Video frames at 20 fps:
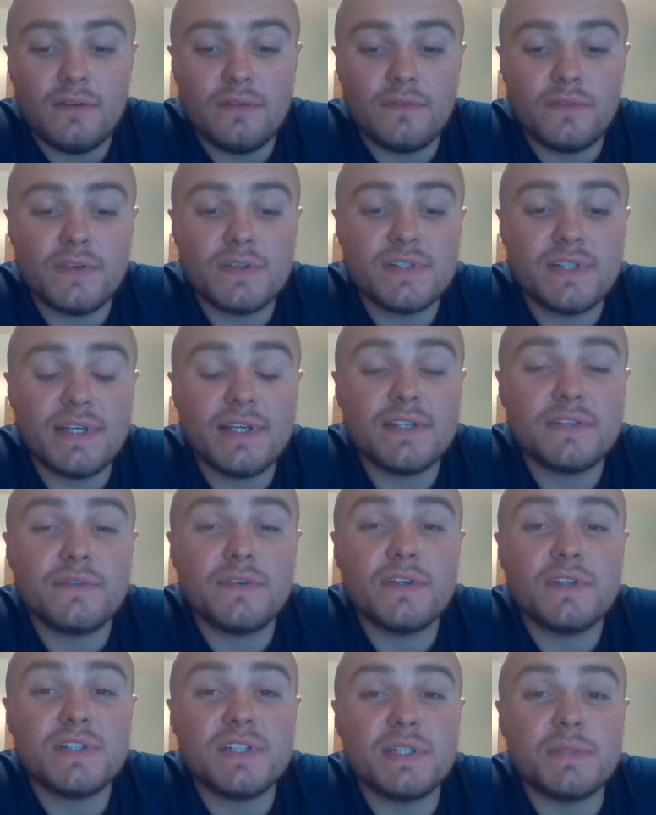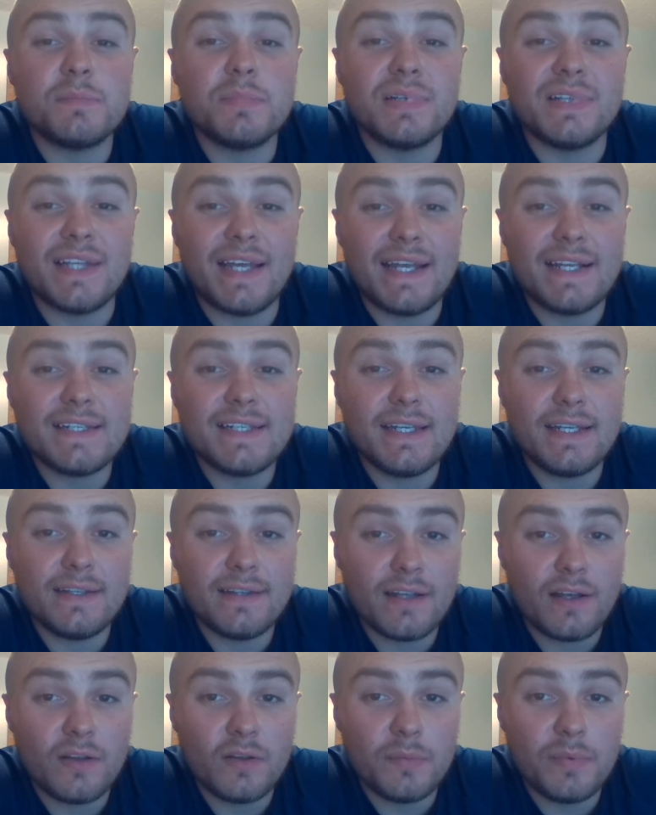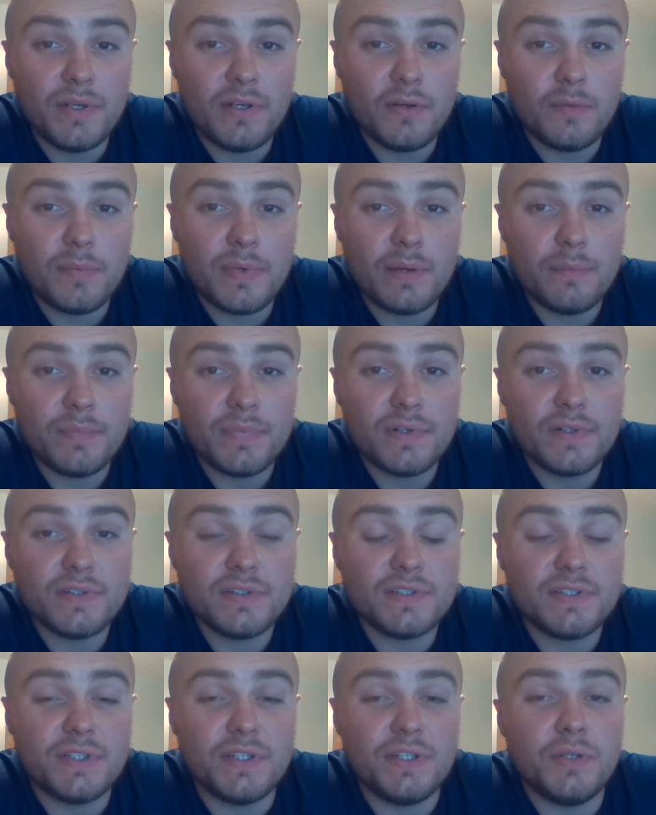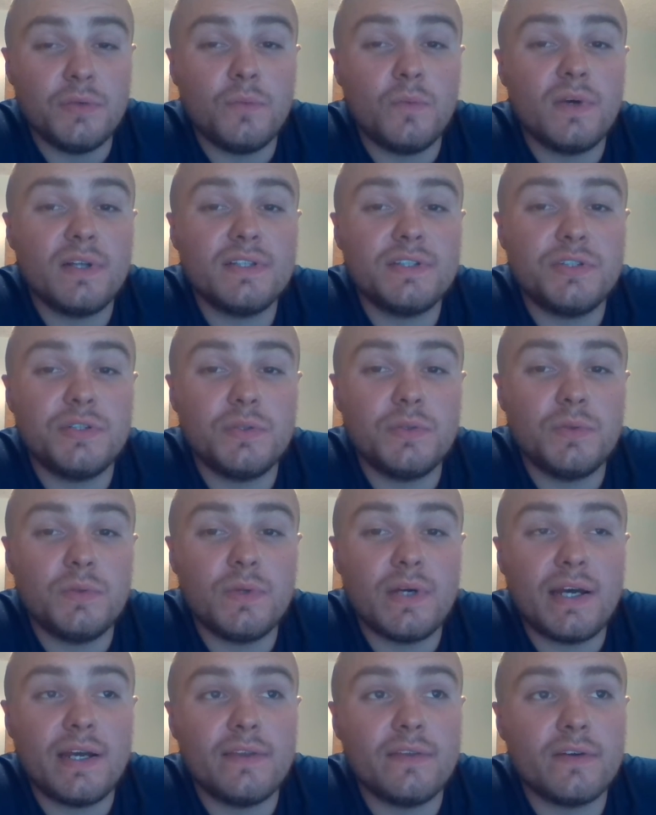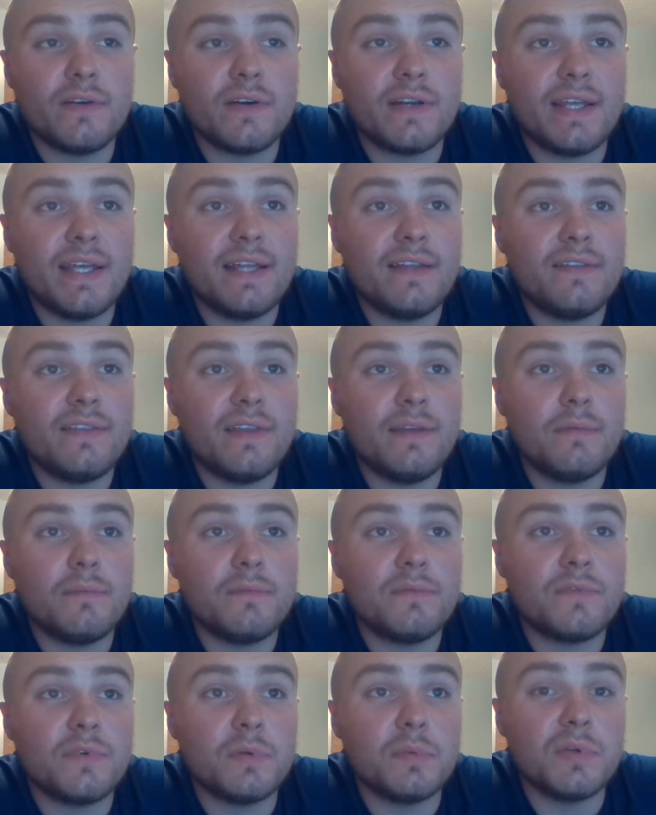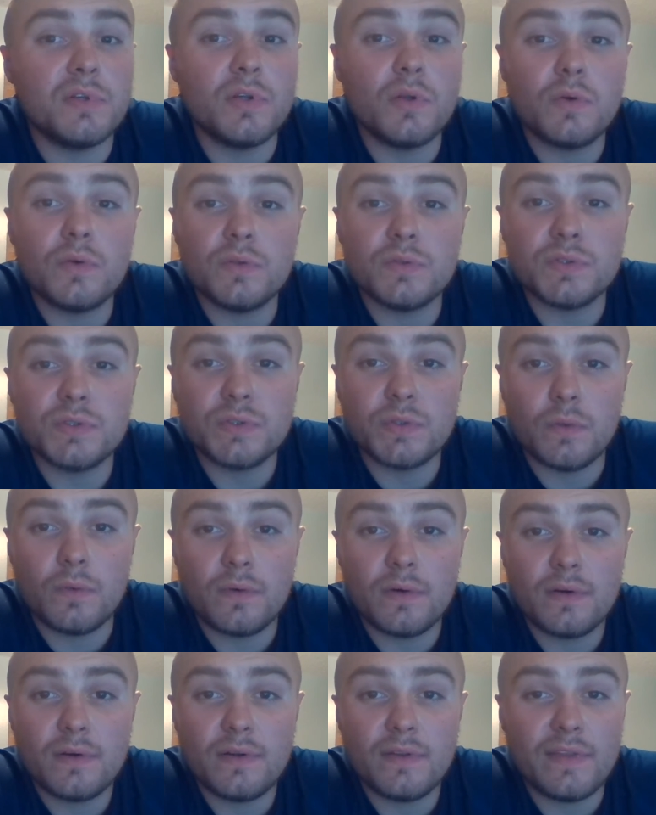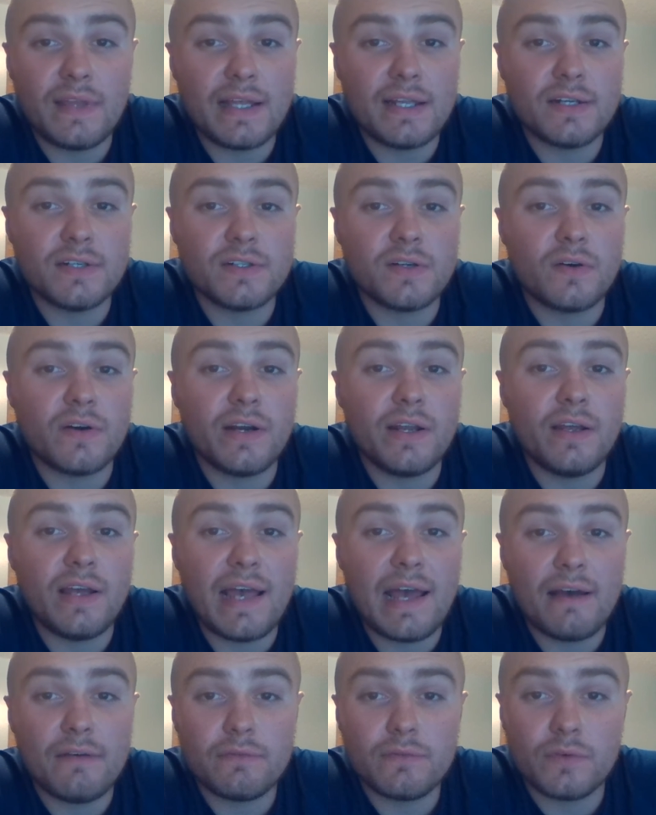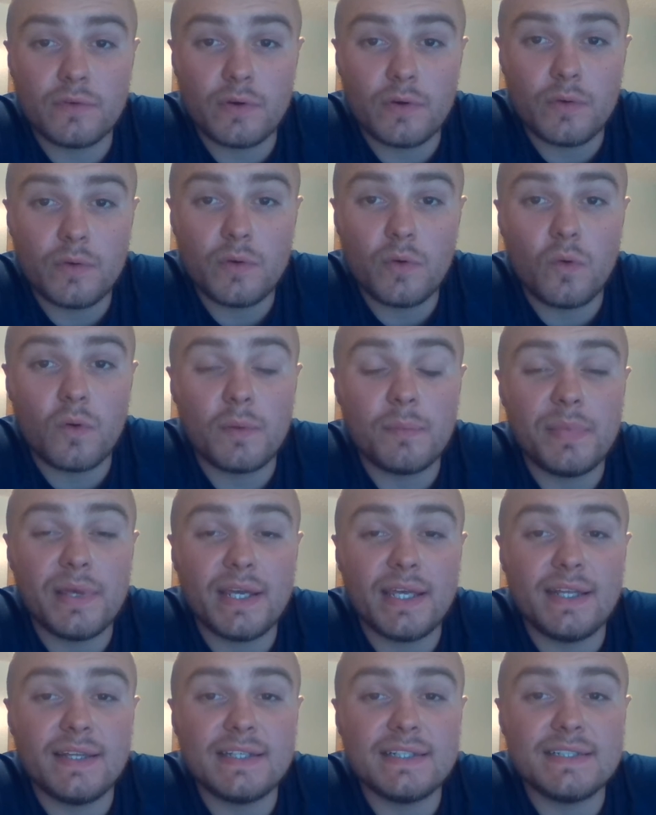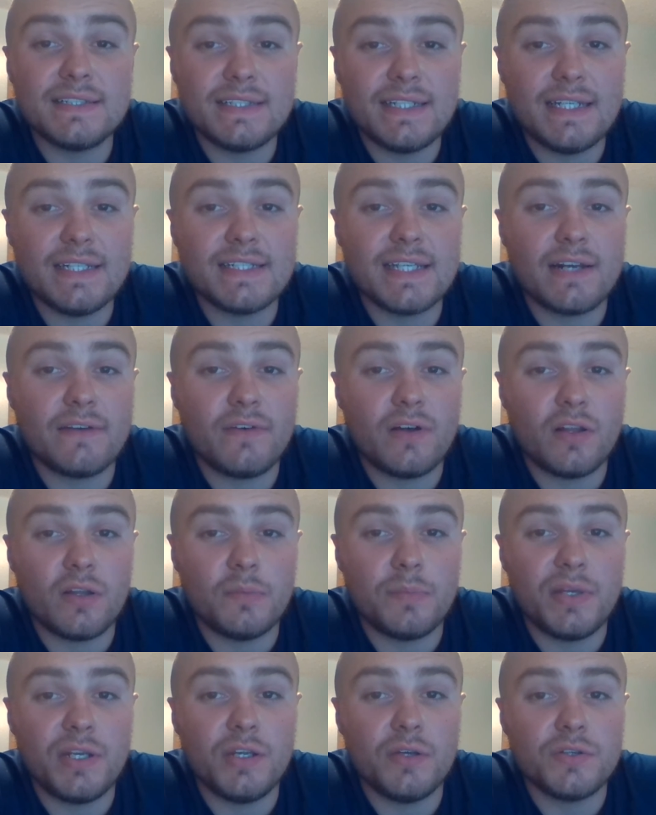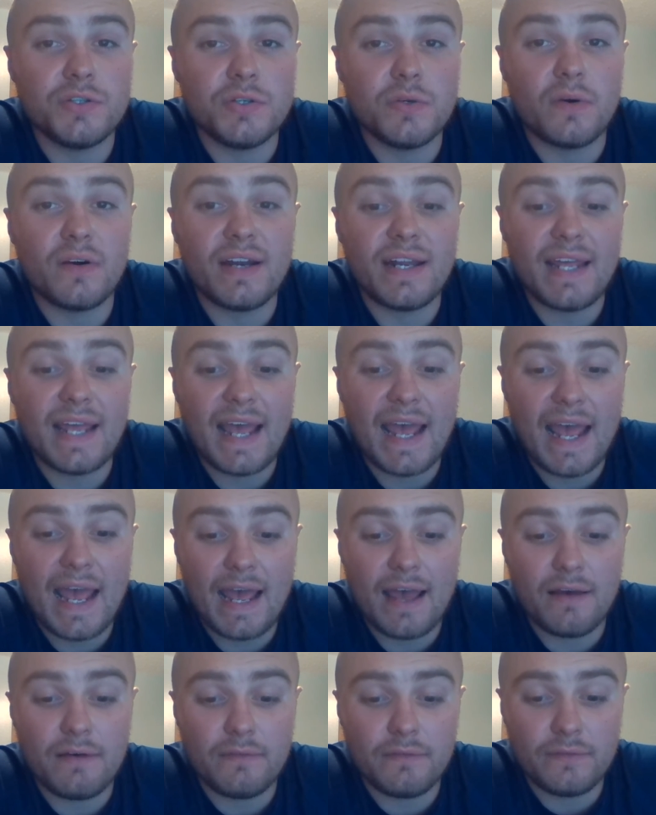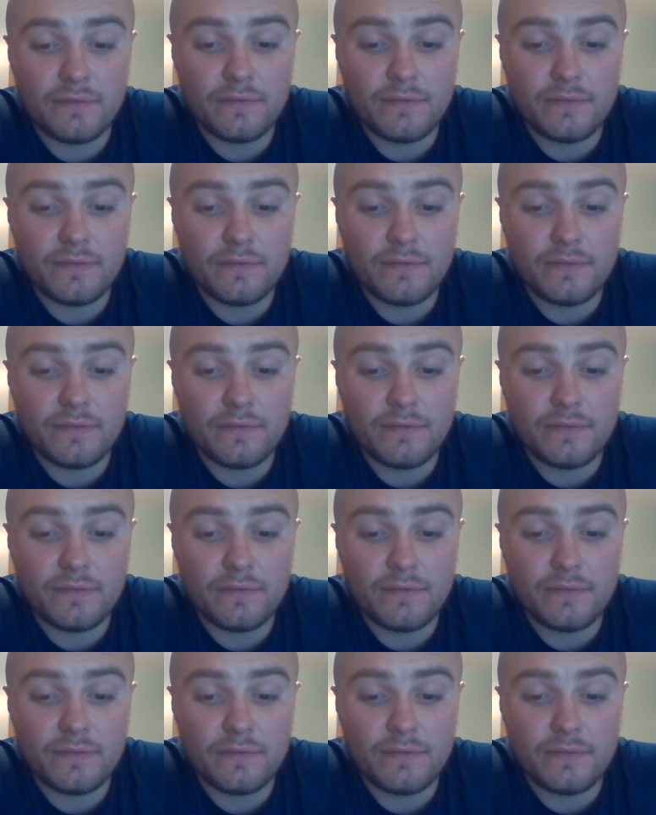First things first is planting the jalapeno peppers. You want to either get them from a local store that is already half grown or picking the seeds out of jalapenos you already have.